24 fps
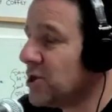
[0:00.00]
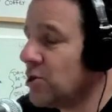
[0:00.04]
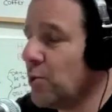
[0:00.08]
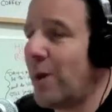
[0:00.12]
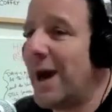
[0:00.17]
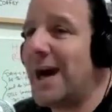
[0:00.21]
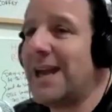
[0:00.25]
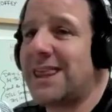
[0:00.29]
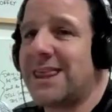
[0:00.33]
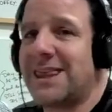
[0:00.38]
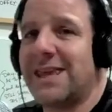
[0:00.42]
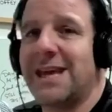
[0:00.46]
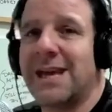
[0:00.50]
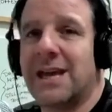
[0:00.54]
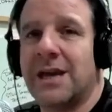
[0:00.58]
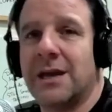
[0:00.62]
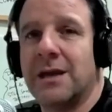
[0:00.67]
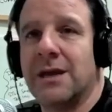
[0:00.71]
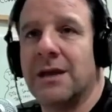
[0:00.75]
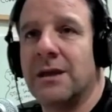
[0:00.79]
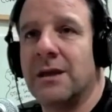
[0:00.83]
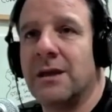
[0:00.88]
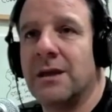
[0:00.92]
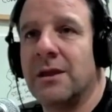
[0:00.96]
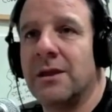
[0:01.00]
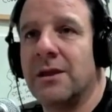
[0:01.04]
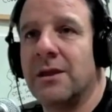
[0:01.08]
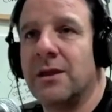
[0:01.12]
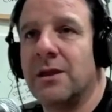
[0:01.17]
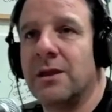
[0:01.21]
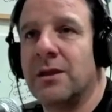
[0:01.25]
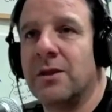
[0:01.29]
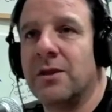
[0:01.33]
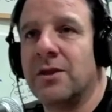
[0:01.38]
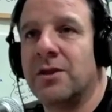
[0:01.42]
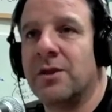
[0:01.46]
Do I think
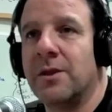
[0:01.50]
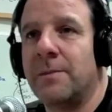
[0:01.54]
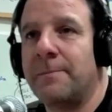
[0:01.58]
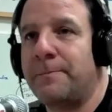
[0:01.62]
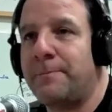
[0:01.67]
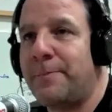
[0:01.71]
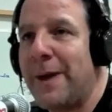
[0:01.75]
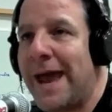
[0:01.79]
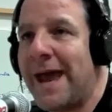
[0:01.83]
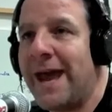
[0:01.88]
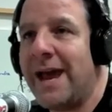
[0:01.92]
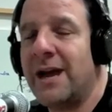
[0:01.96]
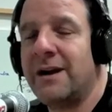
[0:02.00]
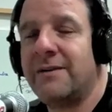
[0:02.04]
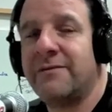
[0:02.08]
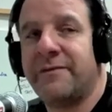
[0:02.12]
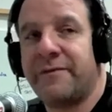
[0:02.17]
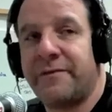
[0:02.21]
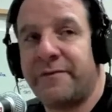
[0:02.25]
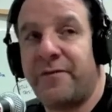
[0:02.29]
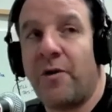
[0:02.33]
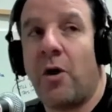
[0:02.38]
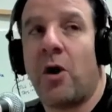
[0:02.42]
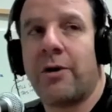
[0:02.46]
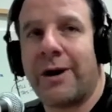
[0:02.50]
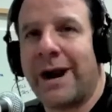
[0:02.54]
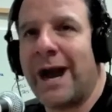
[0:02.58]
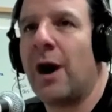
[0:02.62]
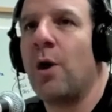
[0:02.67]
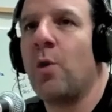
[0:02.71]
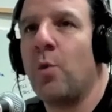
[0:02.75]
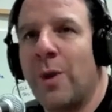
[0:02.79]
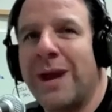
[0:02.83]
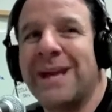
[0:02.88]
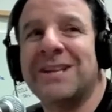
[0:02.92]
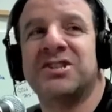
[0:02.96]
the bad far
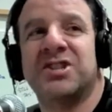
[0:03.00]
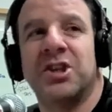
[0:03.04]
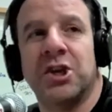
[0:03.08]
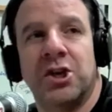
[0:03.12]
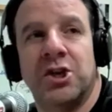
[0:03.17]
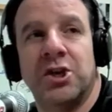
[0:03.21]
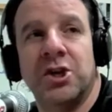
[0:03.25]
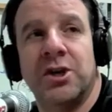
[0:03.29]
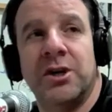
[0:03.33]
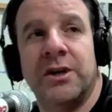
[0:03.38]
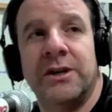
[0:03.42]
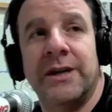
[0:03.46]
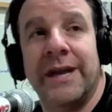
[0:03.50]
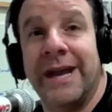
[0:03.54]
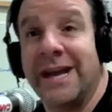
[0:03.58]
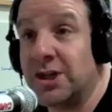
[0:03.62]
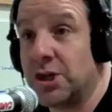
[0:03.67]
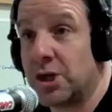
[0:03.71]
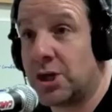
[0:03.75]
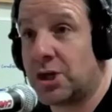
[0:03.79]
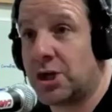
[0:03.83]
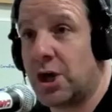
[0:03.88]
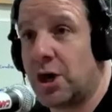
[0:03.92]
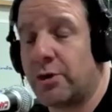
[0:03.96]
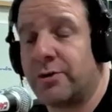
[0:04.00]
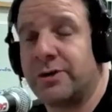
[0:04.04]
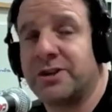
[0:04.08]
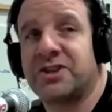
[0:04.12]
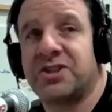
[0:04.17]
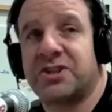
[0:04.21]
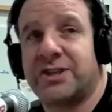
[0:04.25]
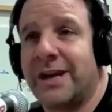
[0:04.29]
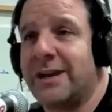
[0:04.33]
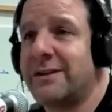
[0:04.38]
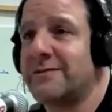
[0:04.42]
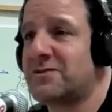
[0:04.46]
outweighs the good in the
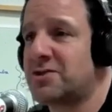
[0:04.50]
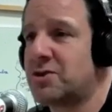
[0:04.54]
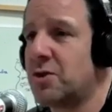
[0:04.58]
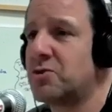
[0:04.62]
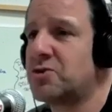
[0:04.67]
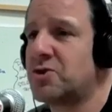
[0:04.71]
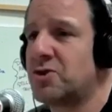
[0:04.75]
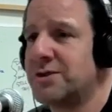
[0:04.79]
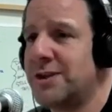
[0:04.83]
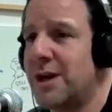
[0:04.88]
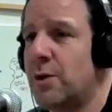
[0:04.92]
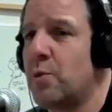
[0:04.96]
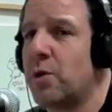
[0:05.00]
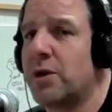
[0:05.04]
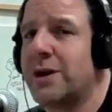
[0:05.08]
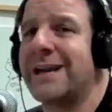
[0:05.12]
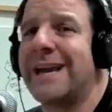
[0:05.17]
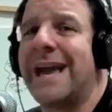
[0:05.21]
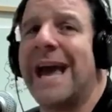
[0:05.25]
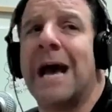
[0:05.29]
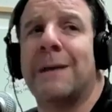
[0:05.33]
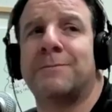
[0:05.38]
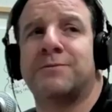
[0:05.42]
current state of social networking?